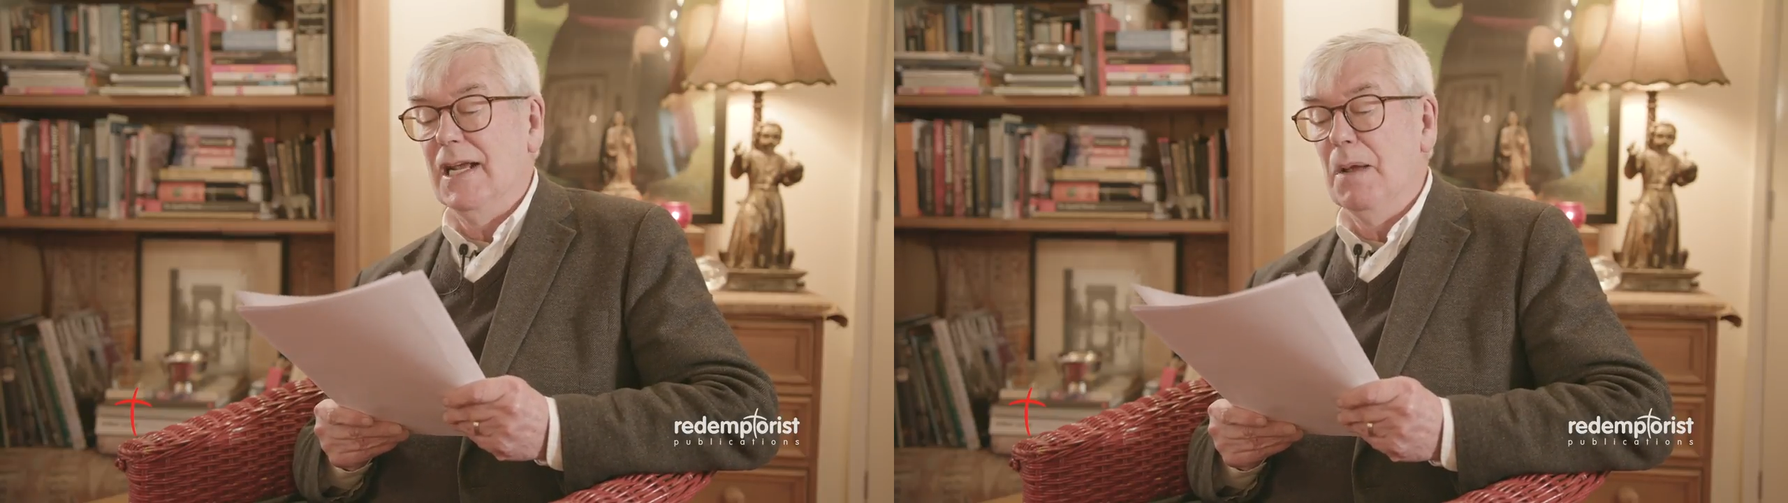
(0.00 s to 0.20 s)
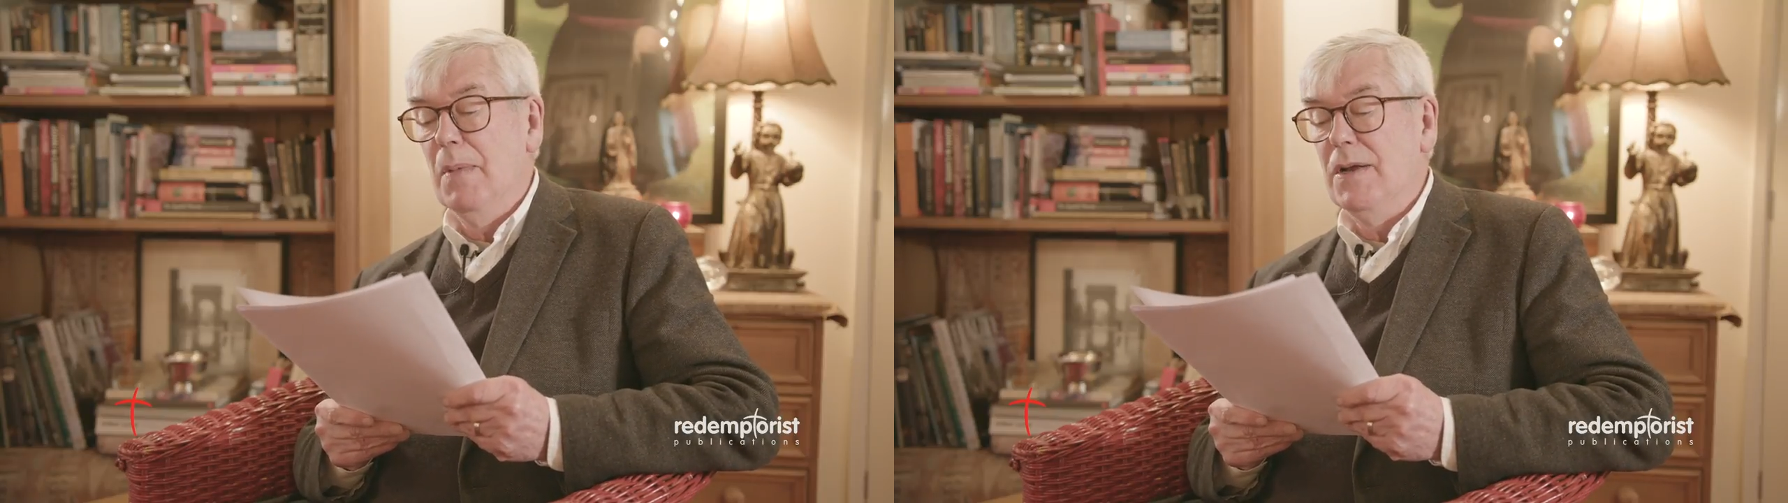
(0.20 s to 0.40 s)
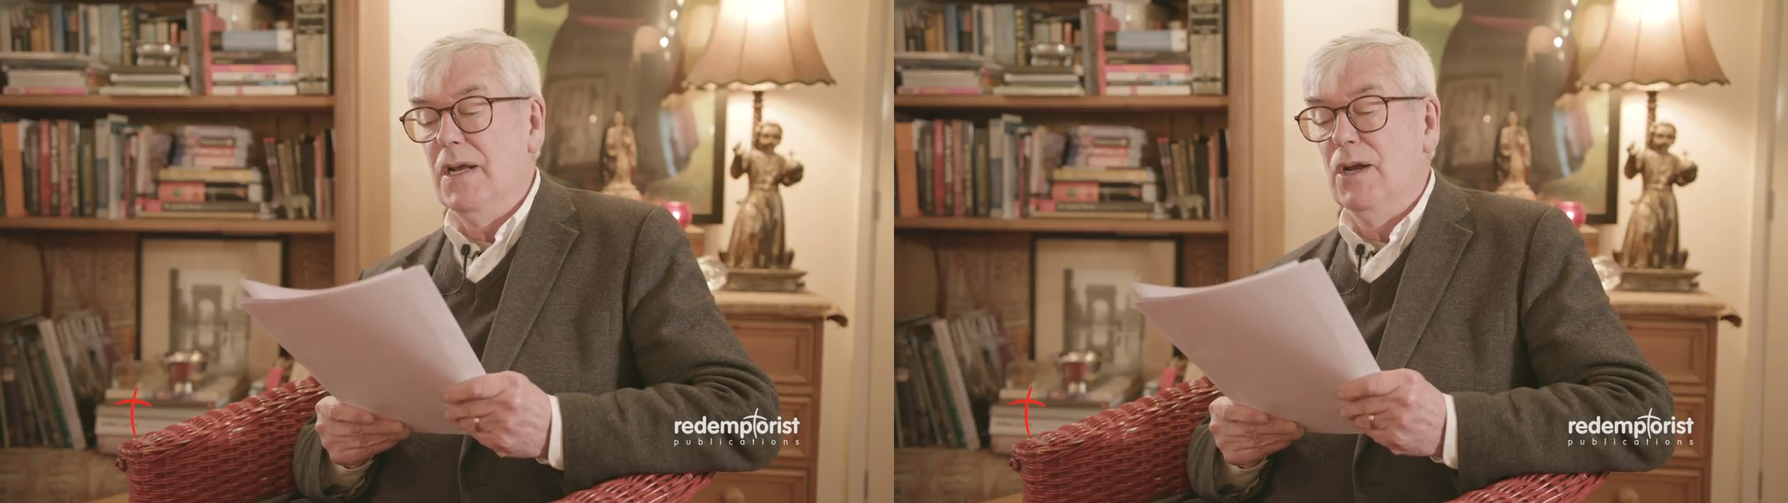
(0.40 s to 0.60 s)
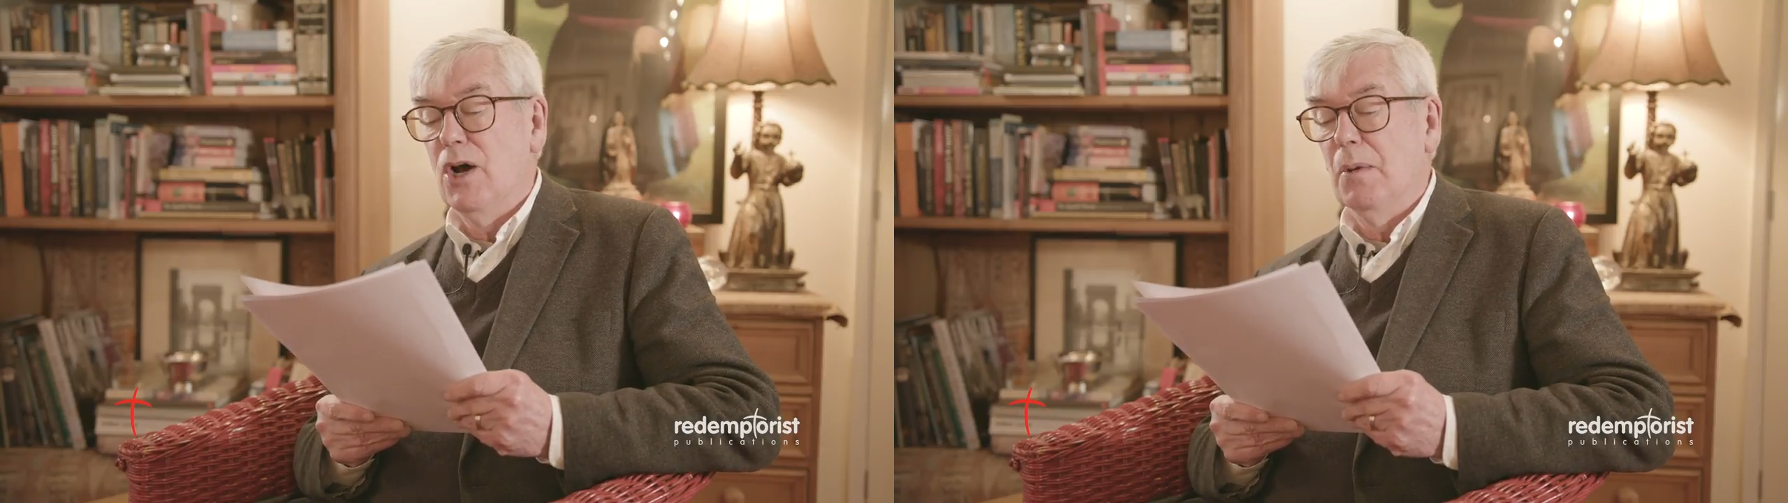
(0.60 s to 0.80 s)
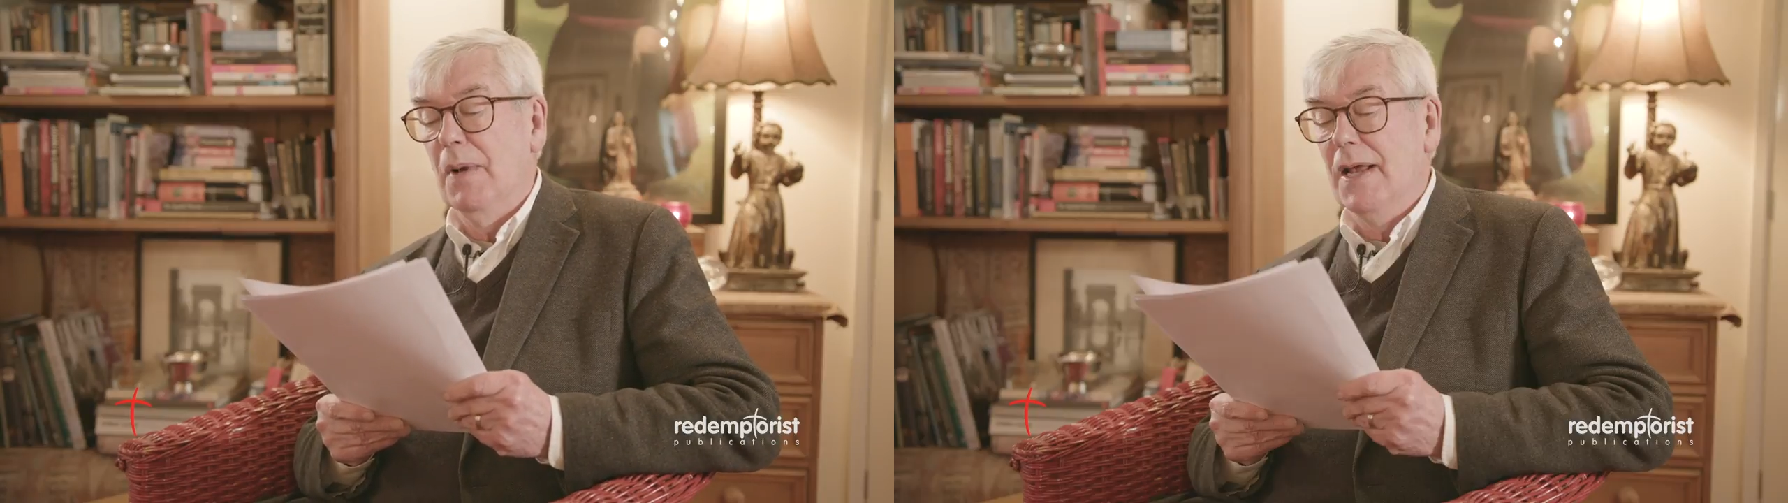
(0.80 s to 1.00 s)
Committee,
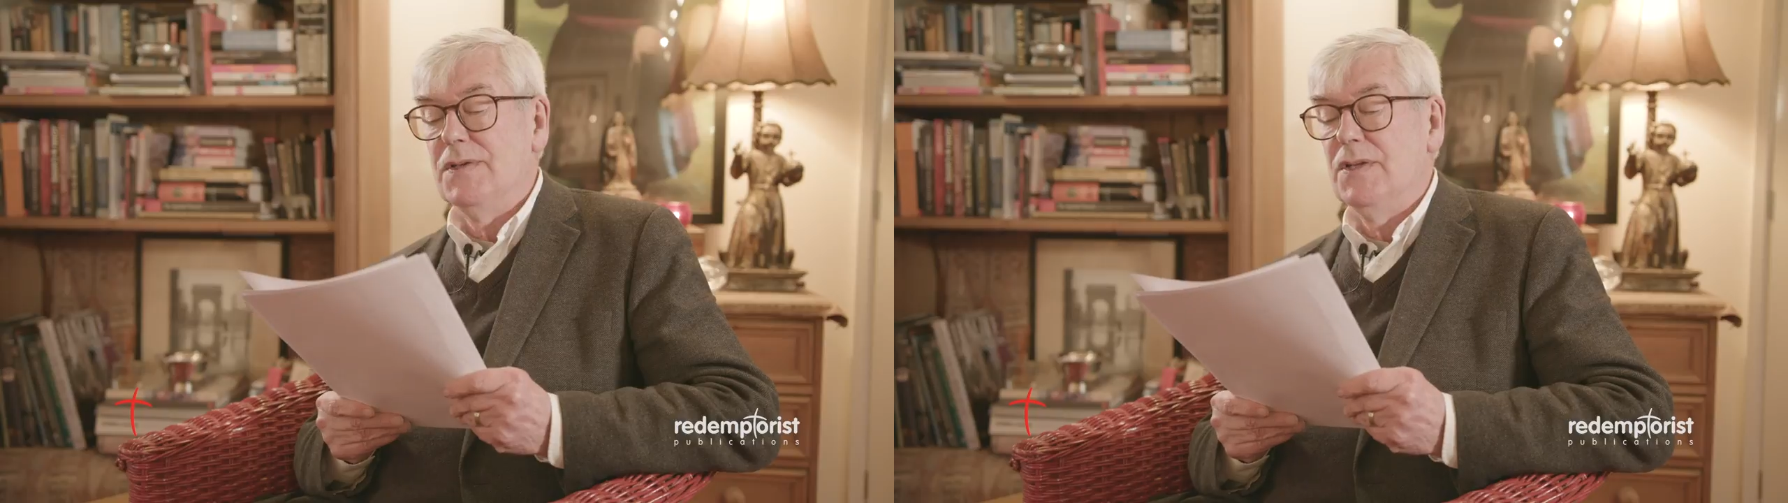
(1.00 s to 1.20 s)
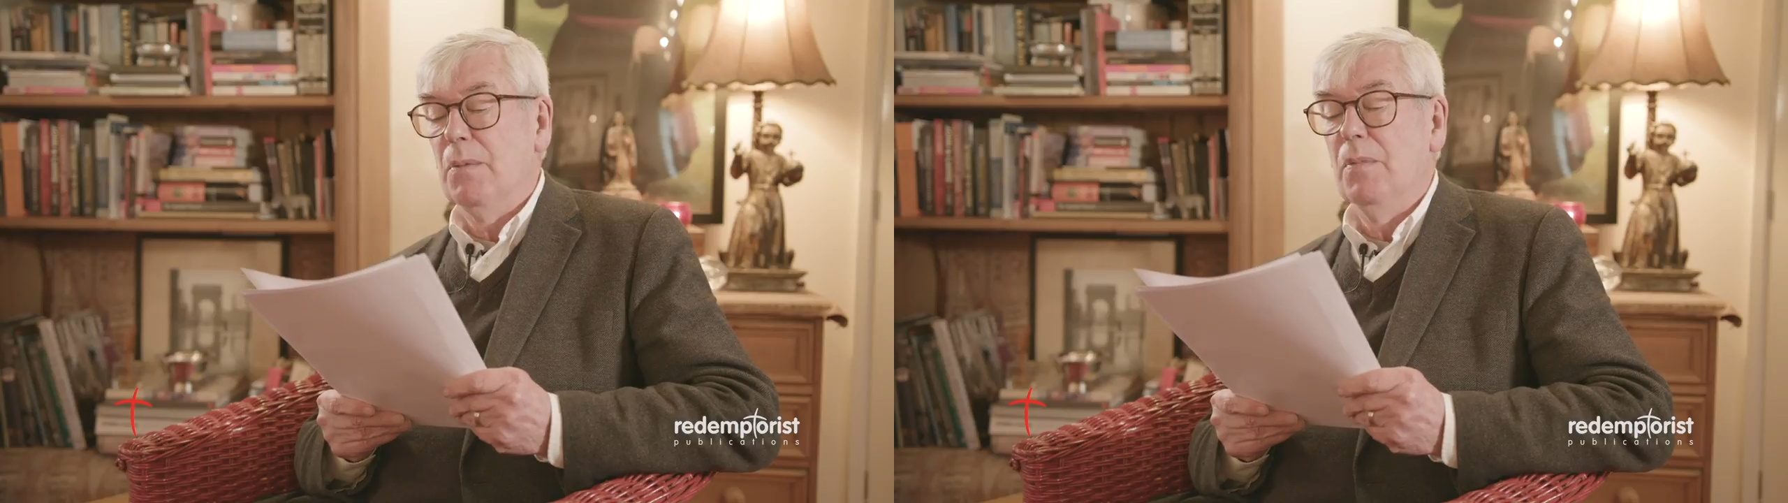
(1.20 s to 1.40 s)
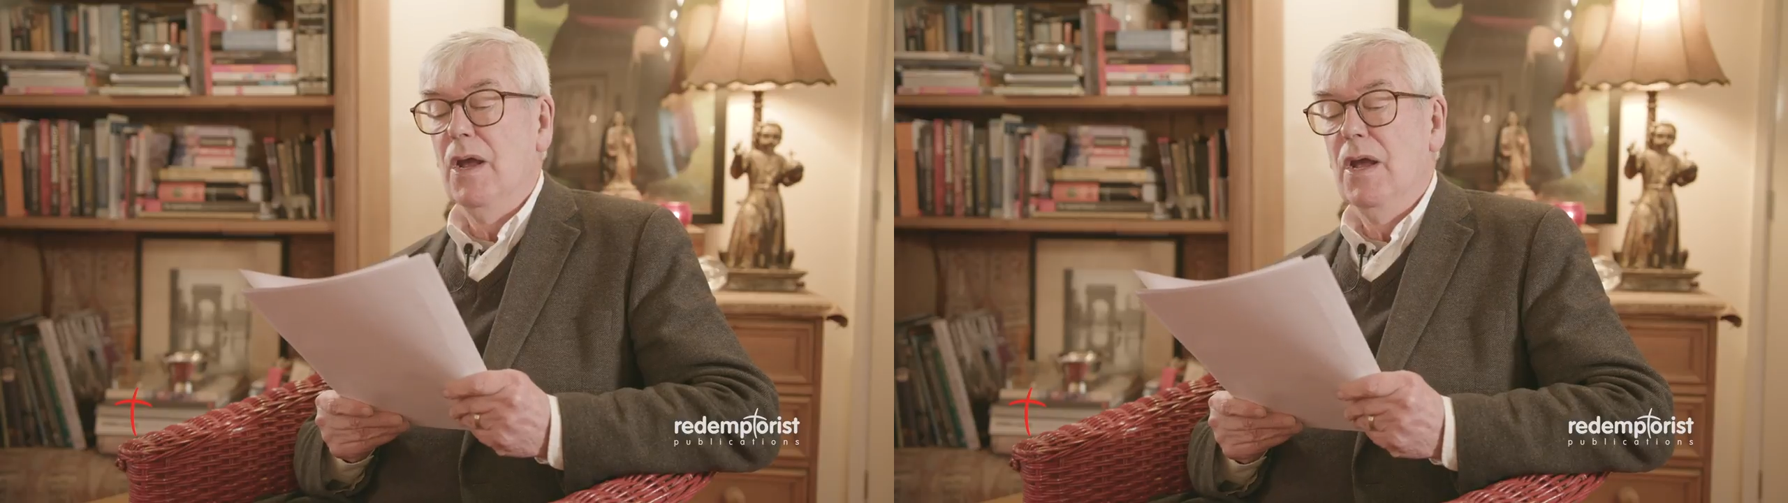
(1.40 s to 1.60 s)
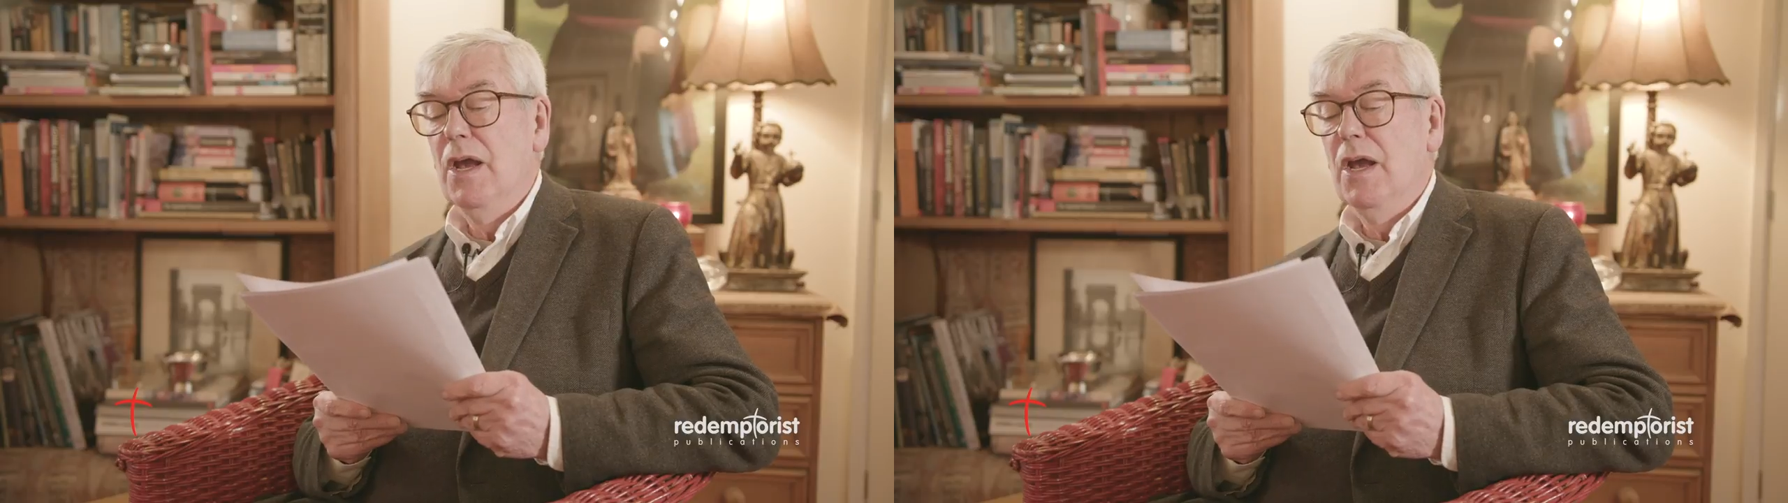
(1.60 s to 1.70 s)
God bless them,